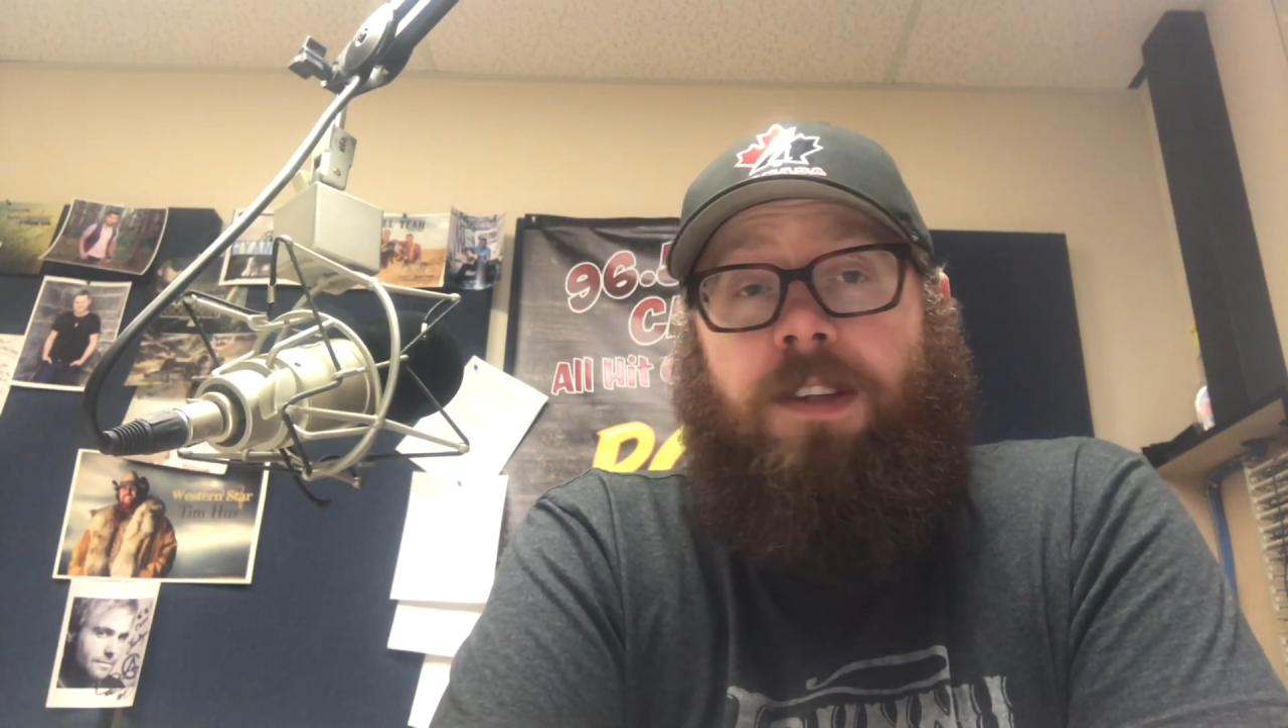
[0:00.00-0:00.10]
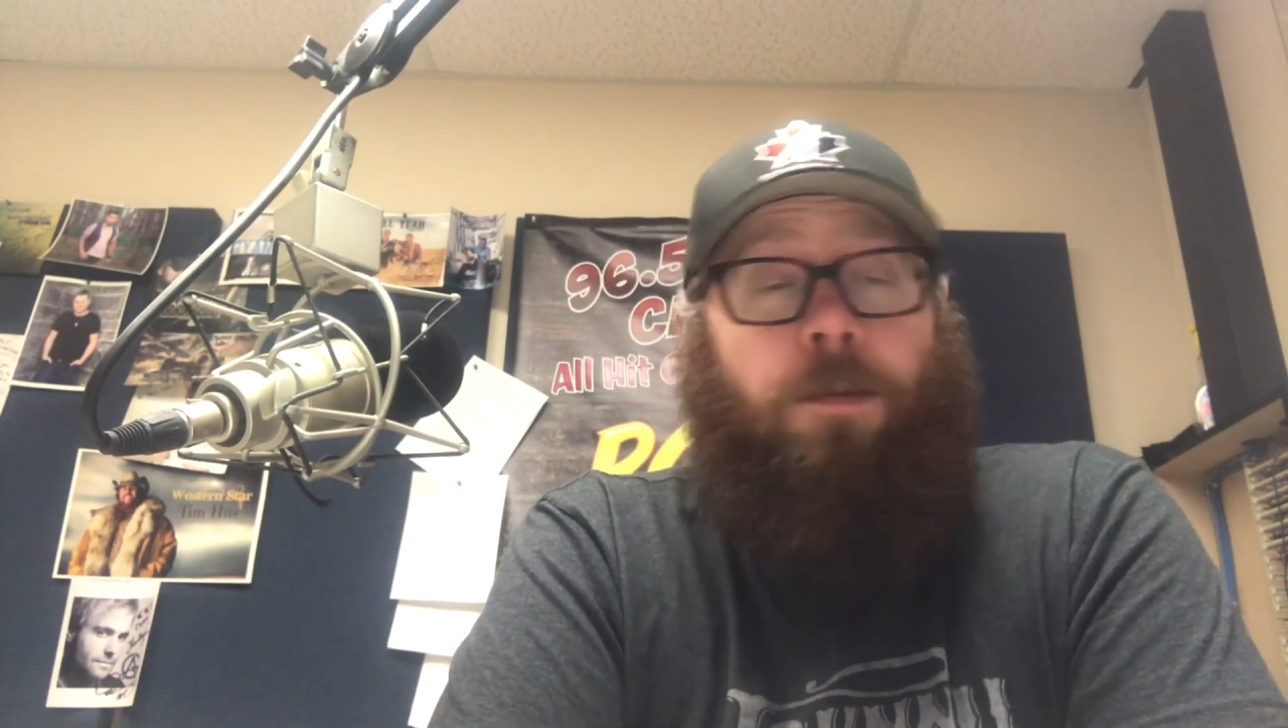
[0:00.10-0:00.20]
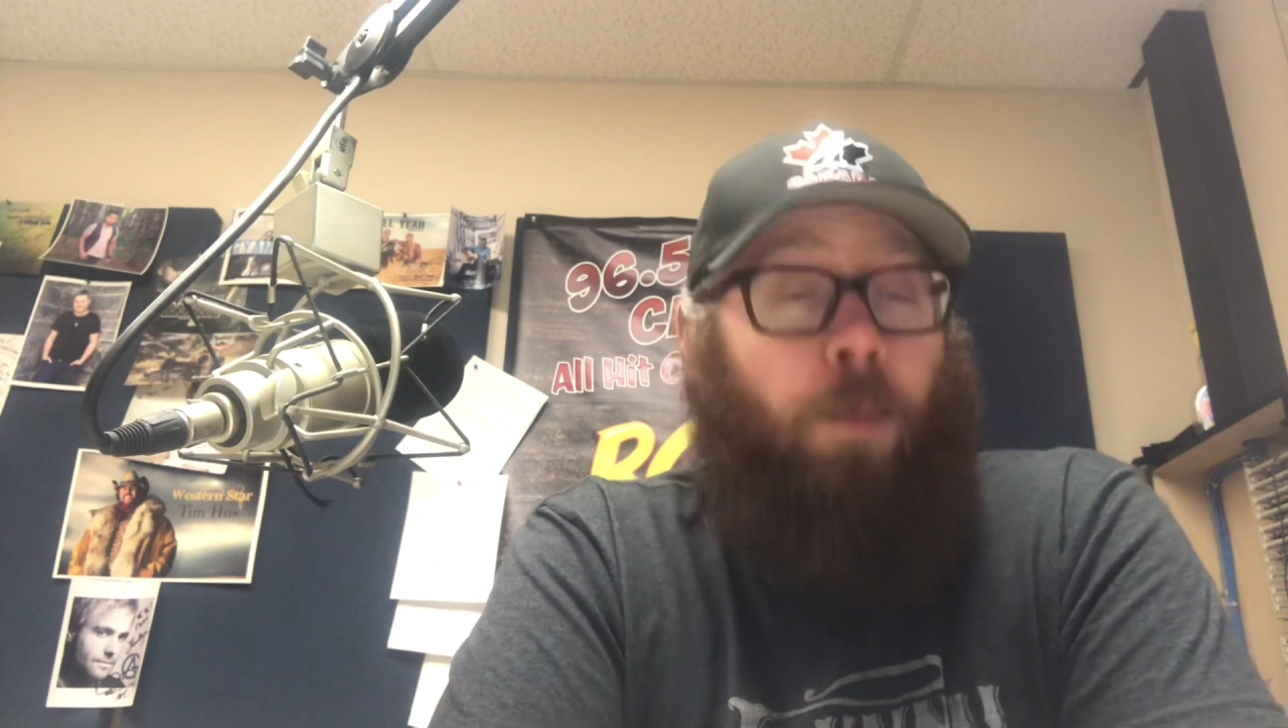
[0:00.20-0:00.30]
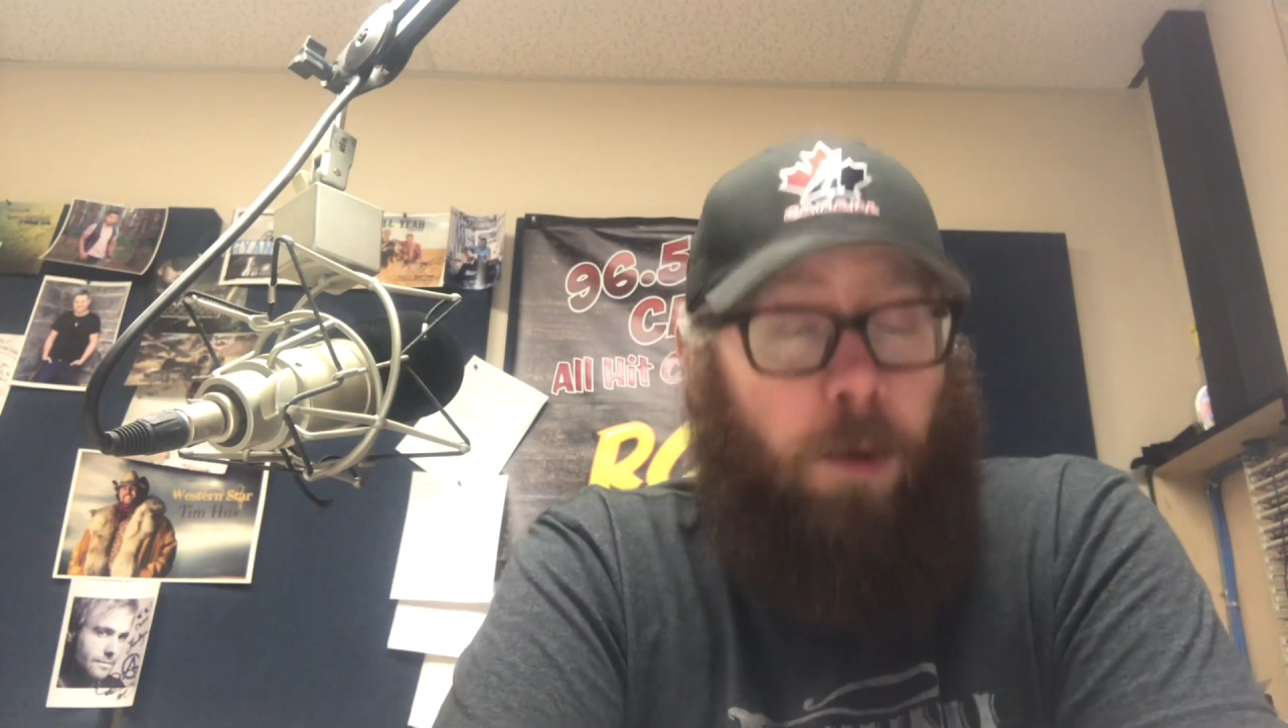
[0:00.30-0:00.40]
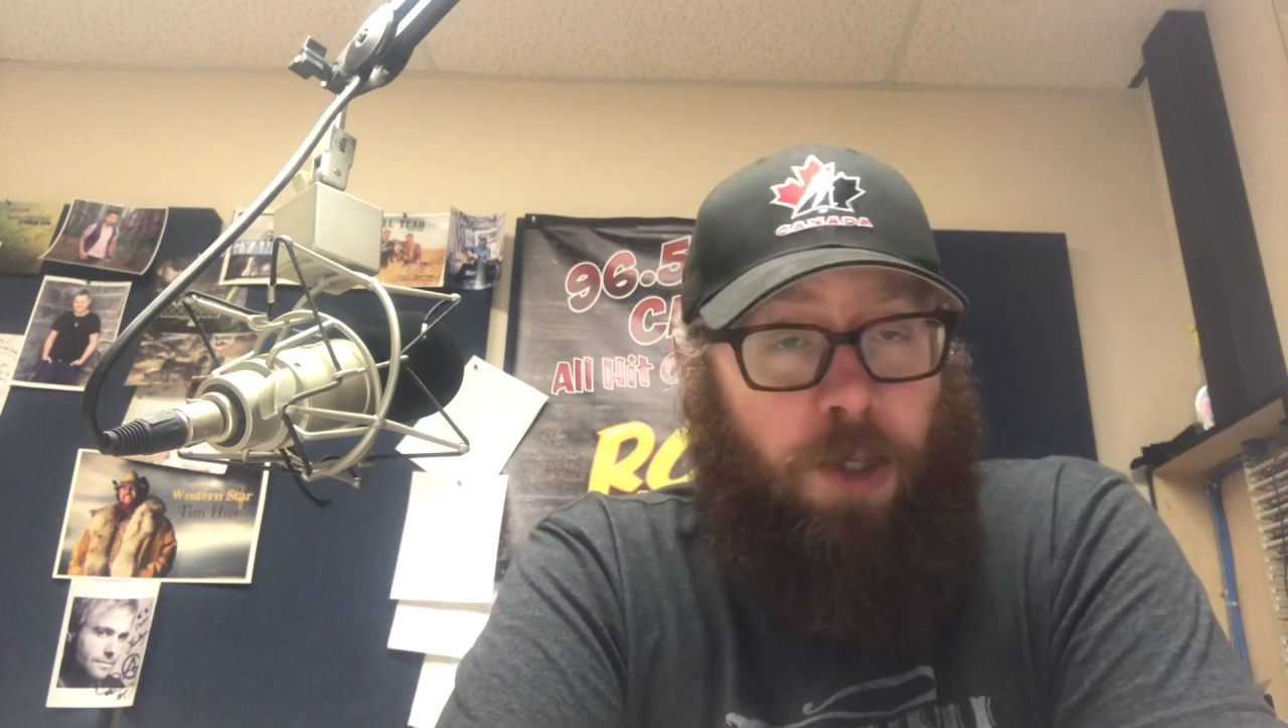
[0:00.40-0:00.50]

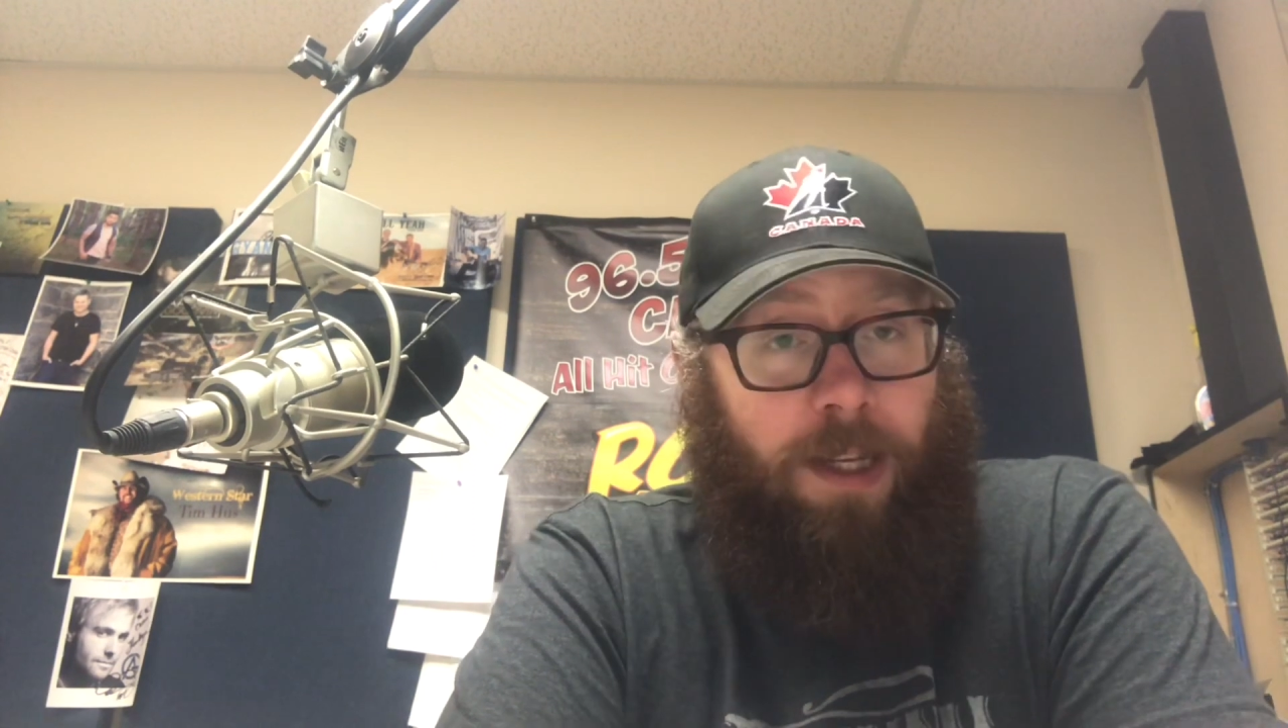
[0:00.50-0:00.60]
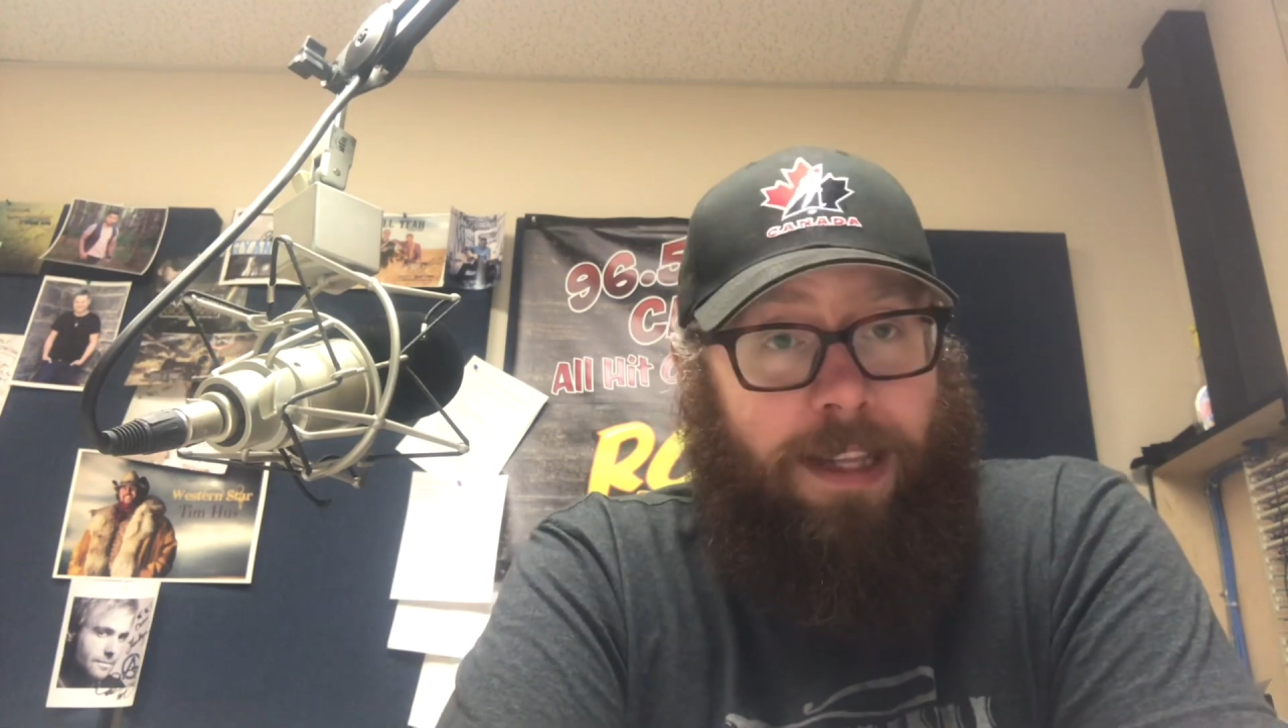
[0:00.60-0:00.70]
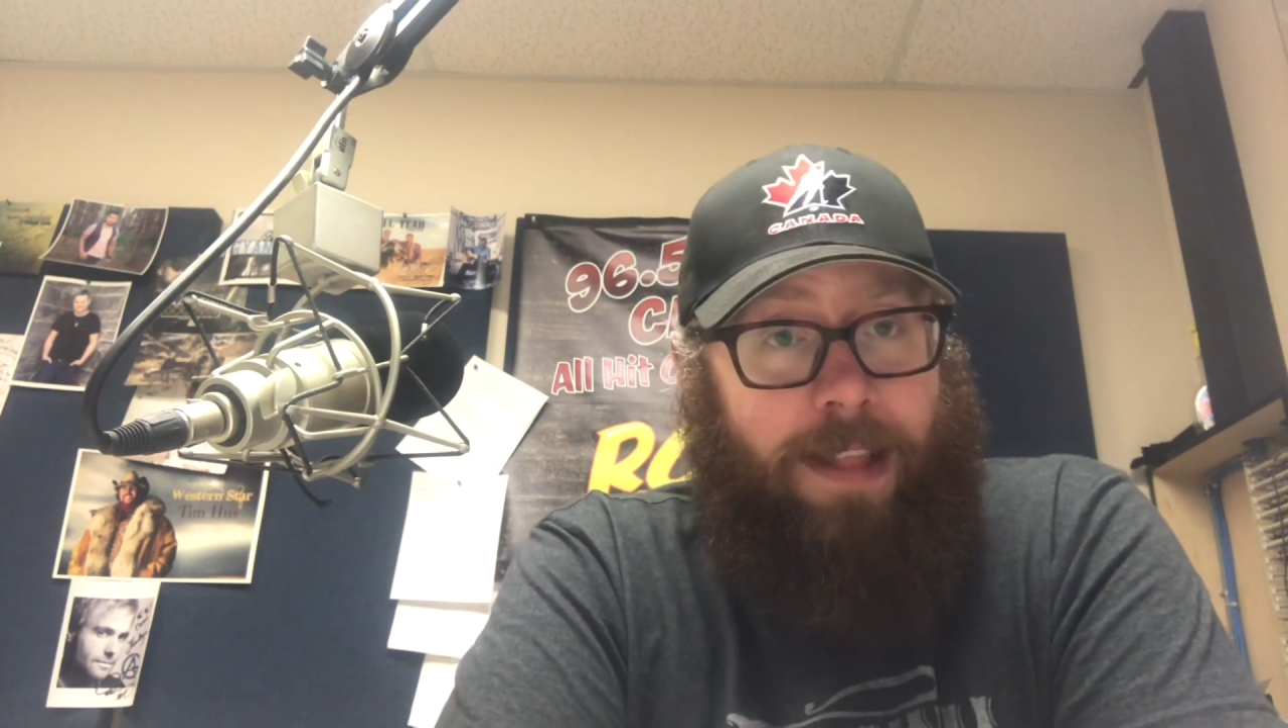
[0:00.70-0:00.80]
Unfortunately,